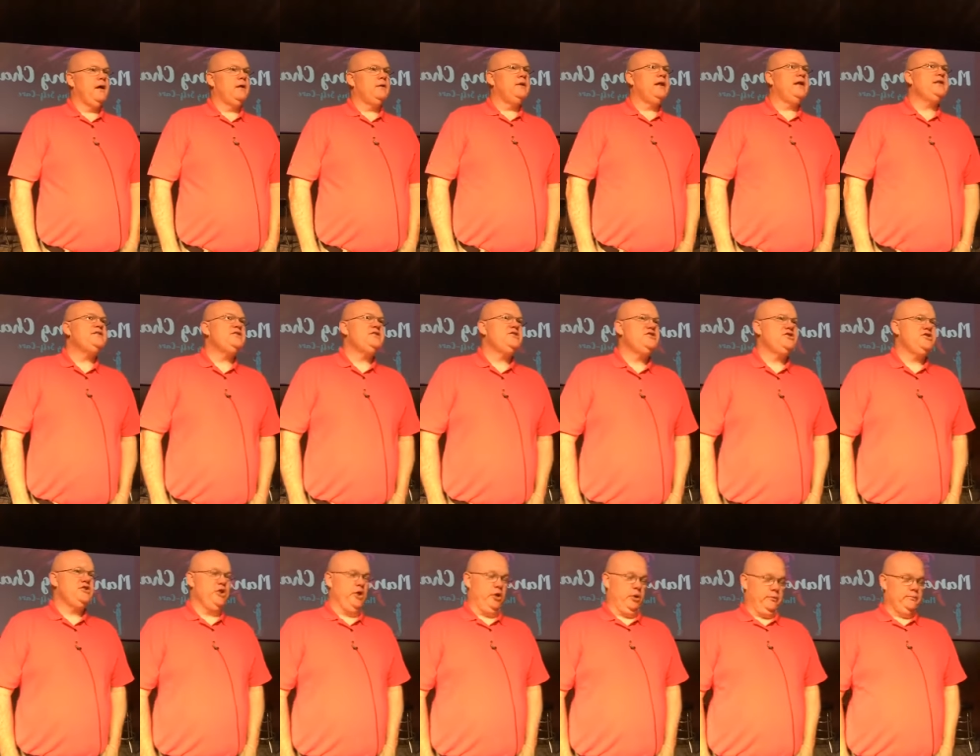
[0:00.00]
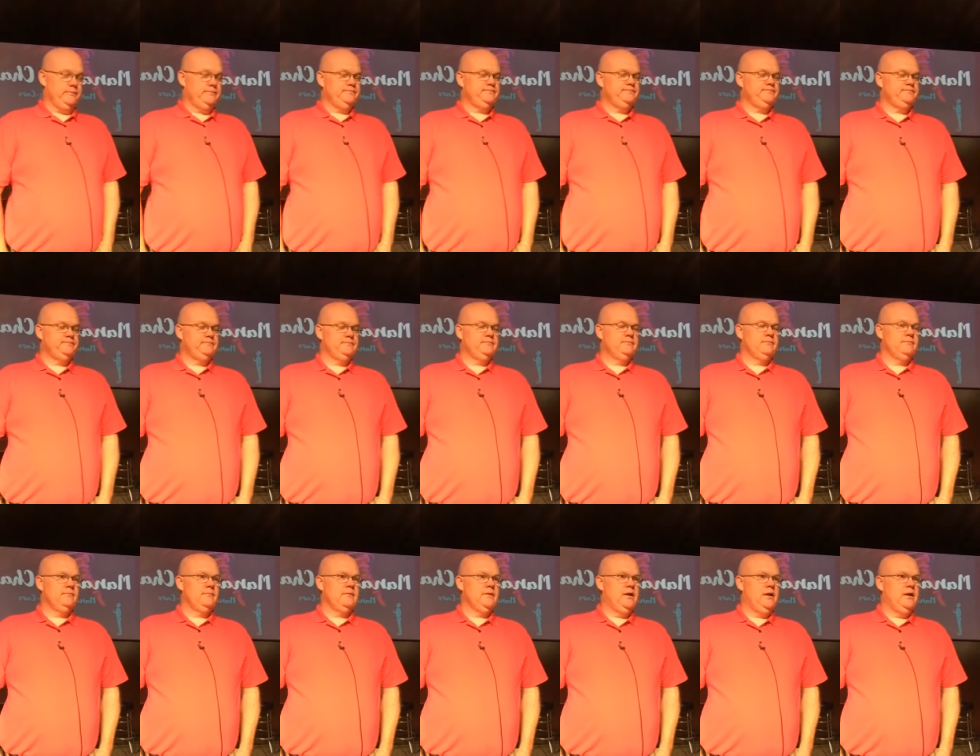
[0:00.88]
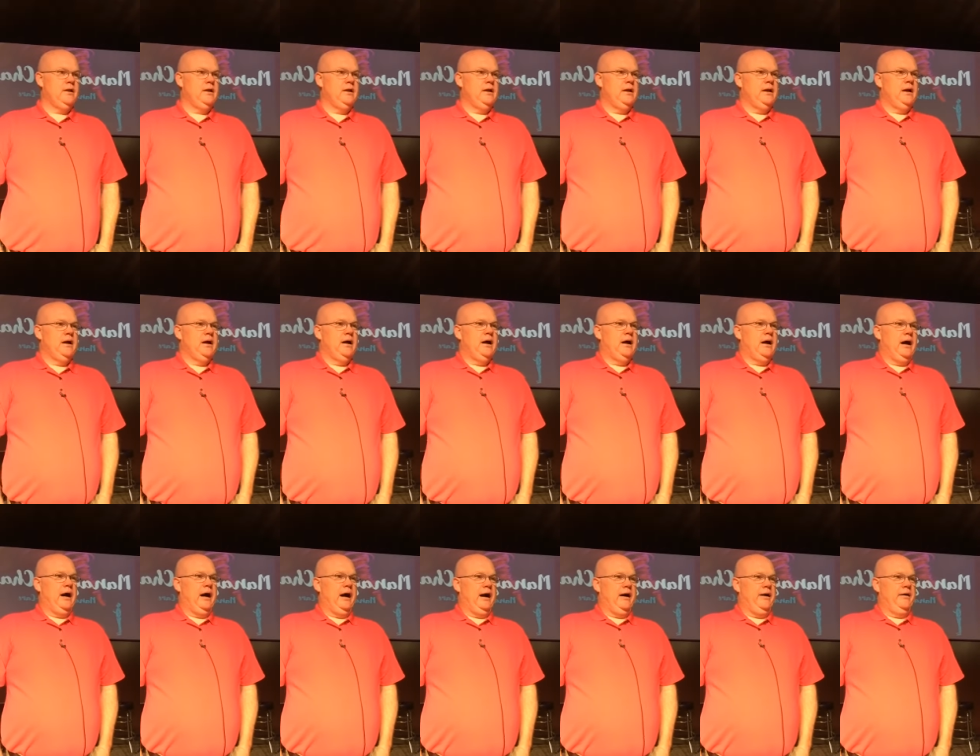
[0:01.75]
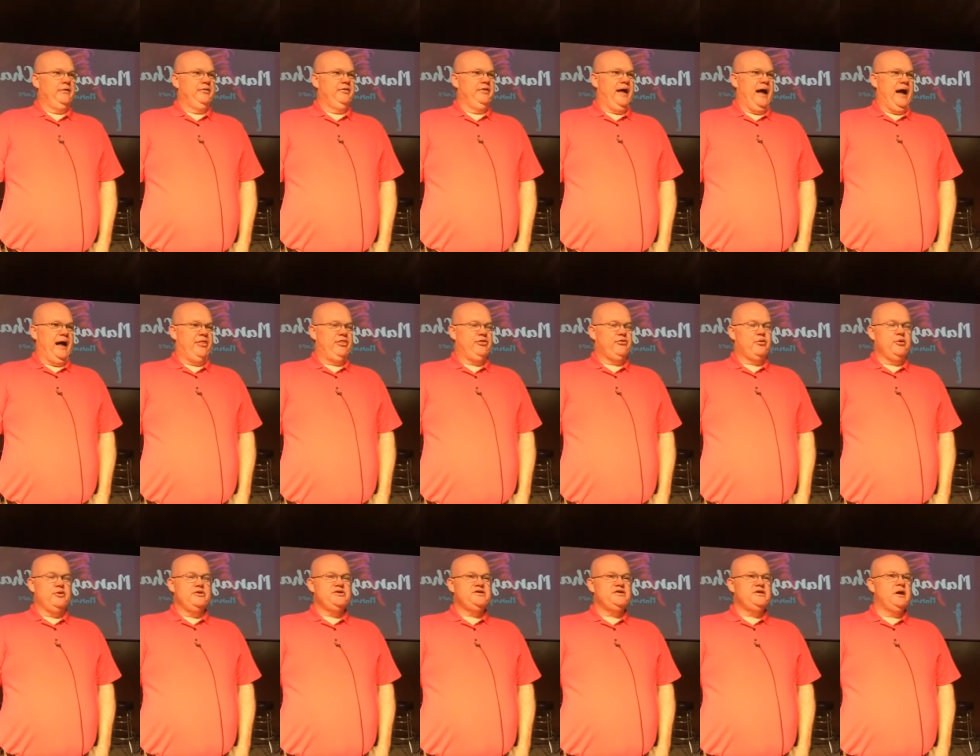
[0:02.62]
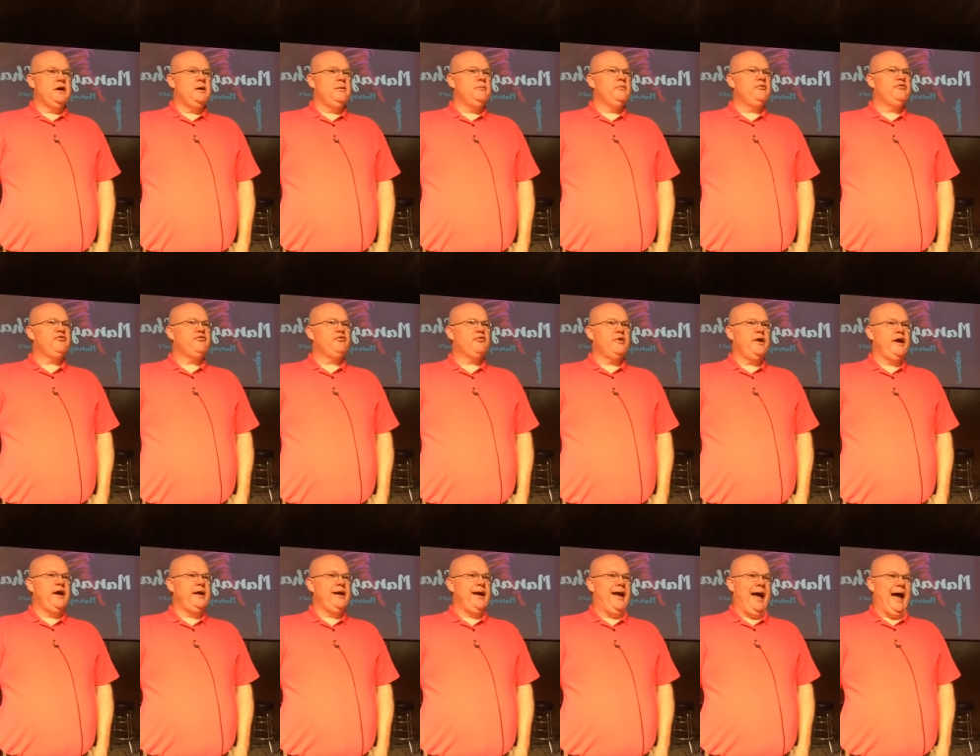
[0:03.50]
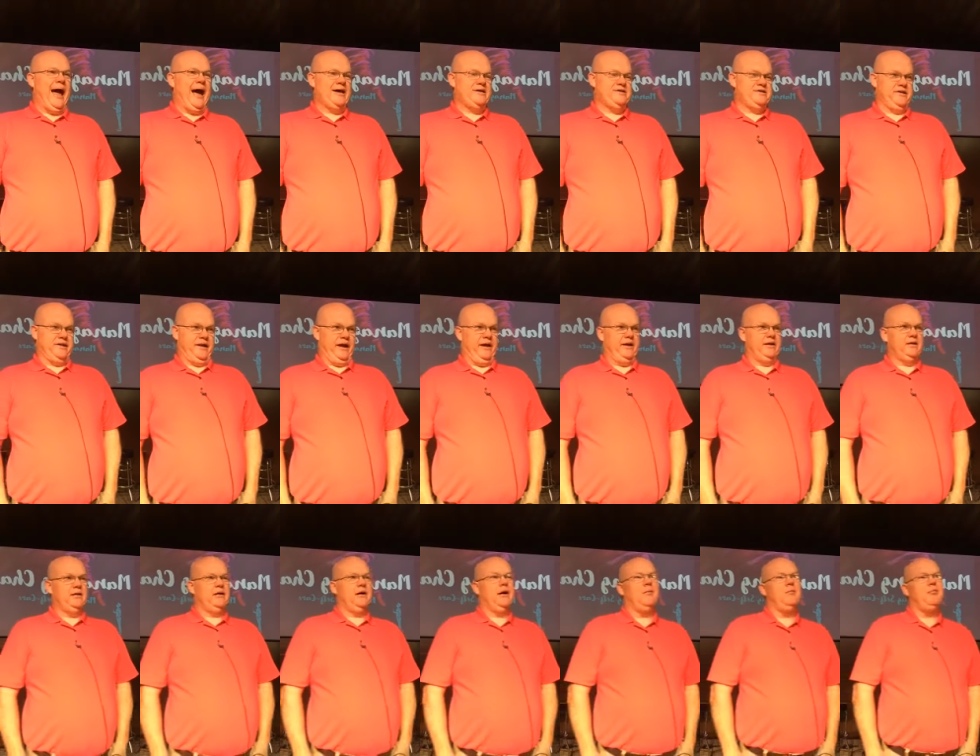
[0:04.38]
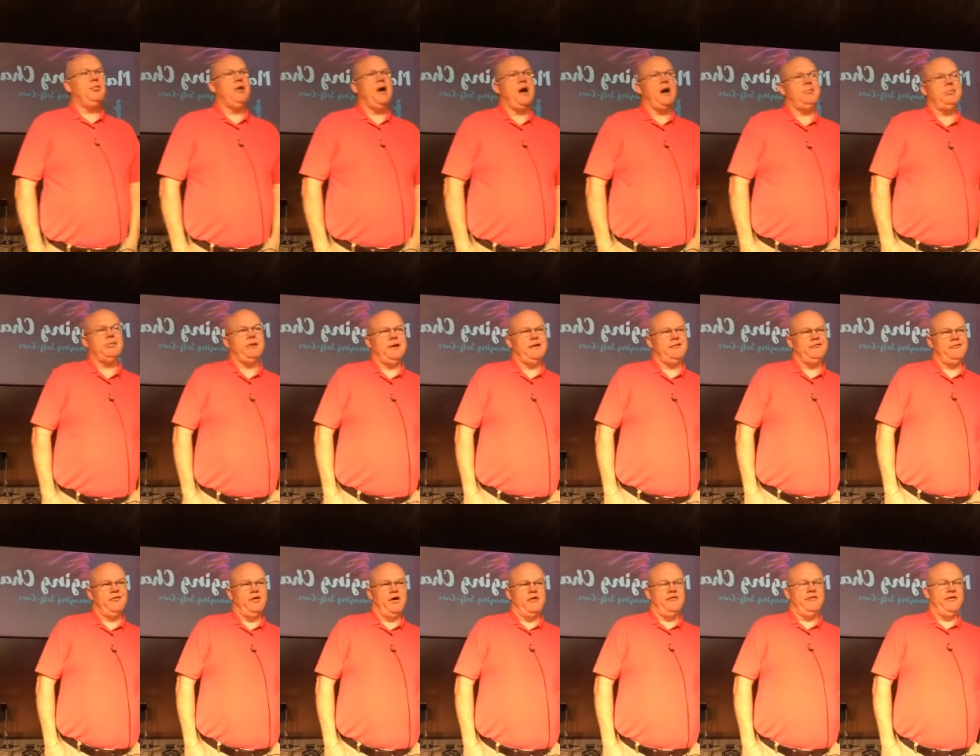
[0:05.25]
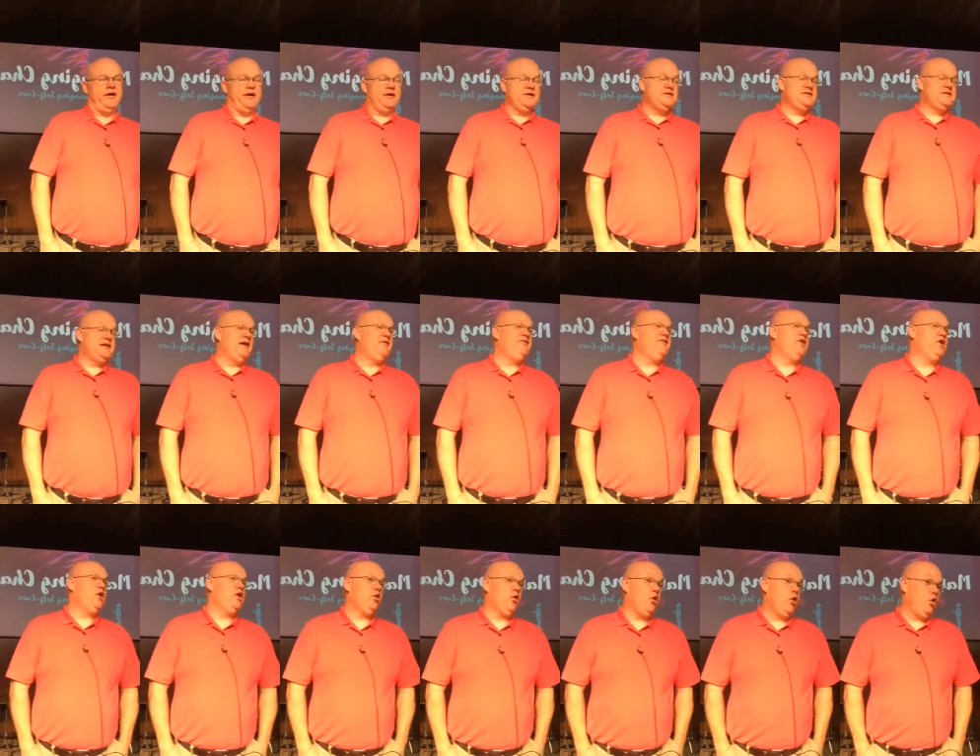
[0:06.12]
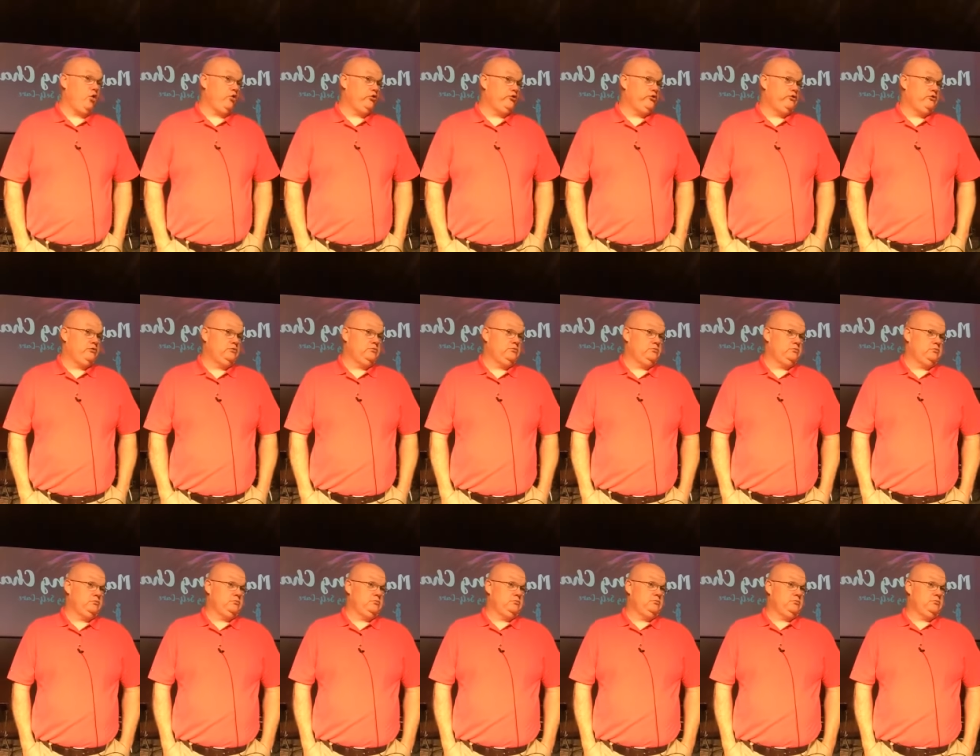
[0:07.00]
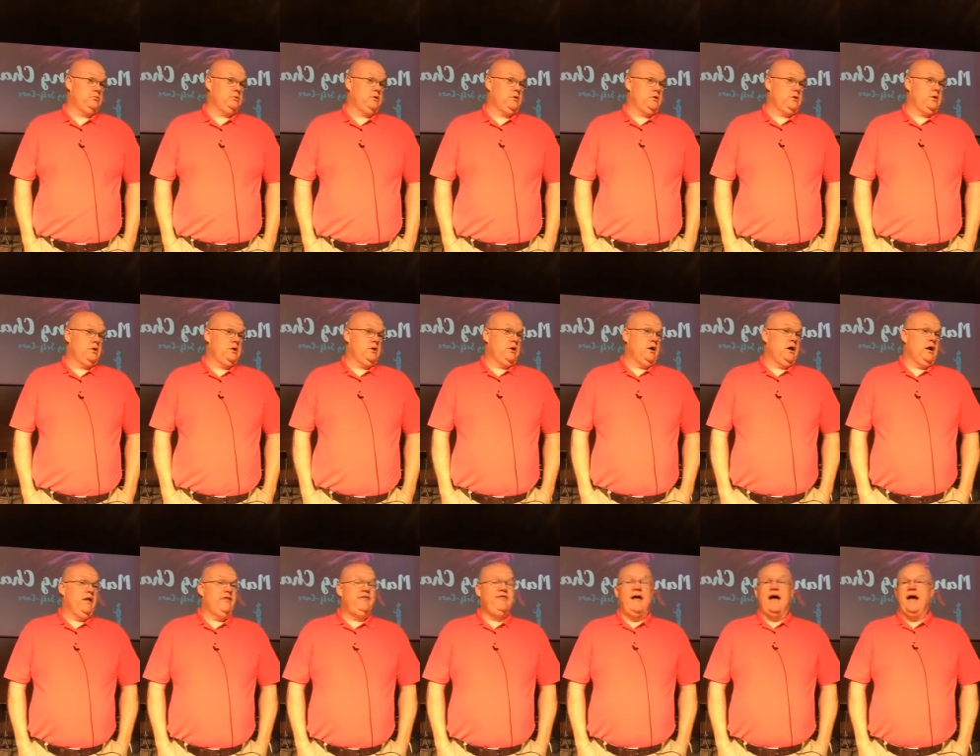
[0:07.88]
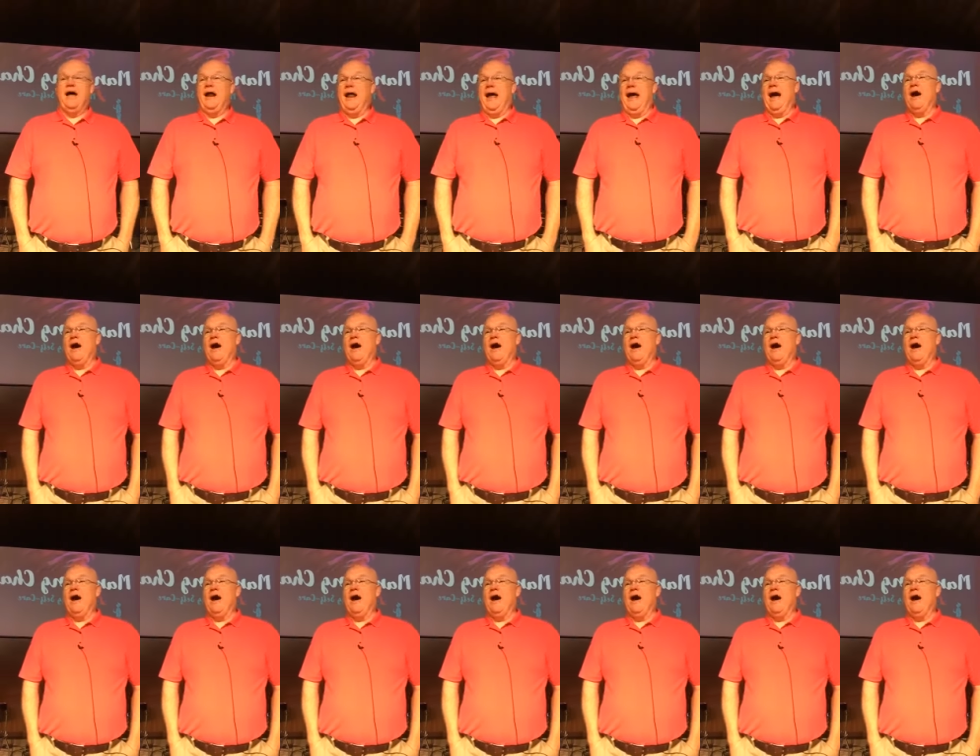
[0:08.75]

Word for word: let's assume um, that through some freak accident, probably involving a seven year old, that